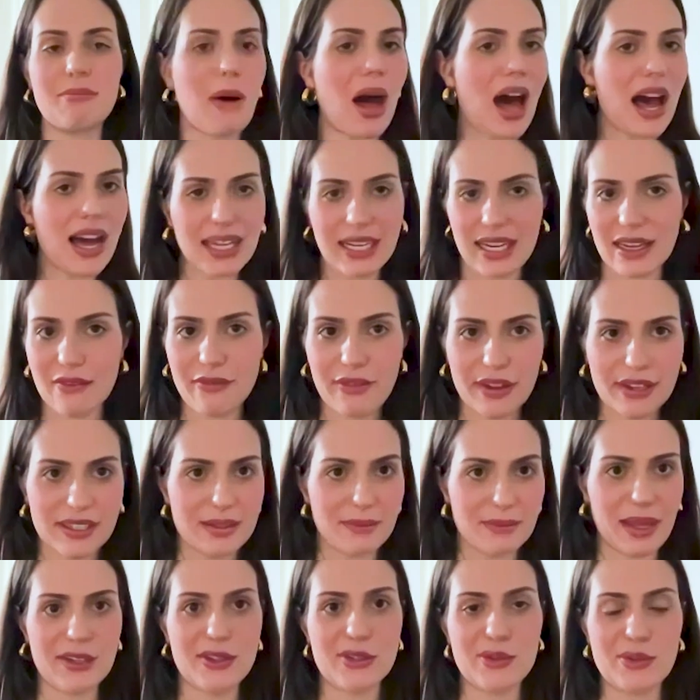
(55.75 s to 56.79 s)
marketing
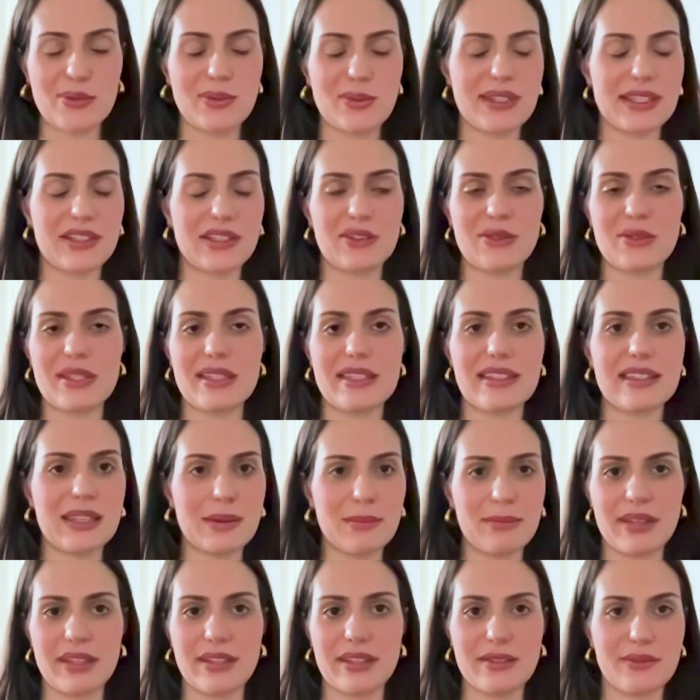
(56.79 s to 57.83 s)
fundamentals into its
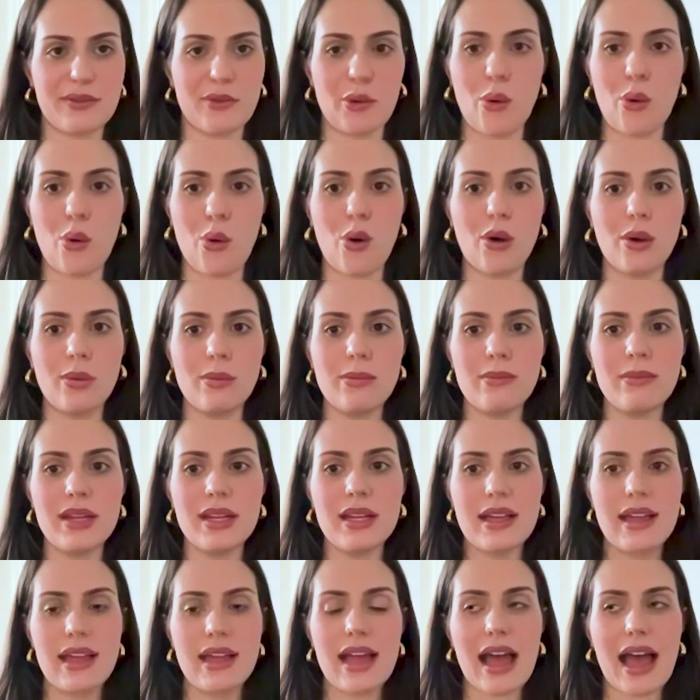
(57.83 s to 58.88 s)
simplest form.
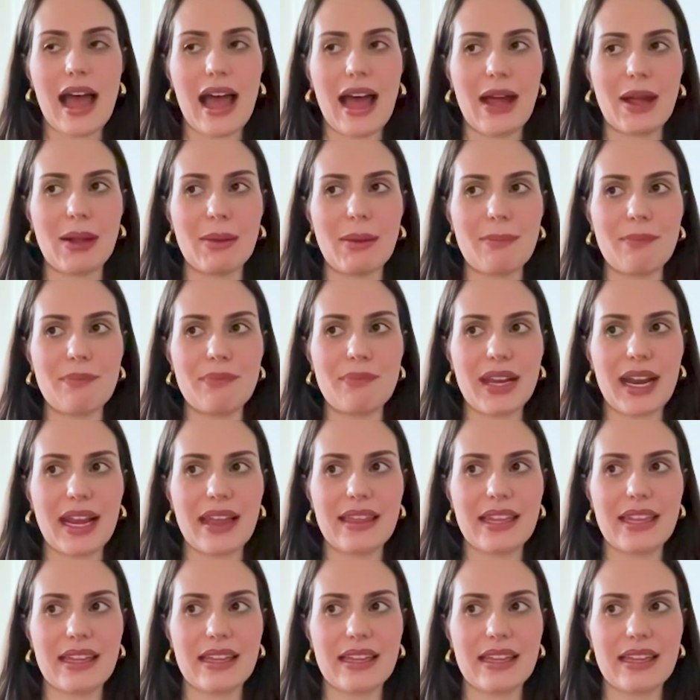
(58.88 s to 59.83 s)
And I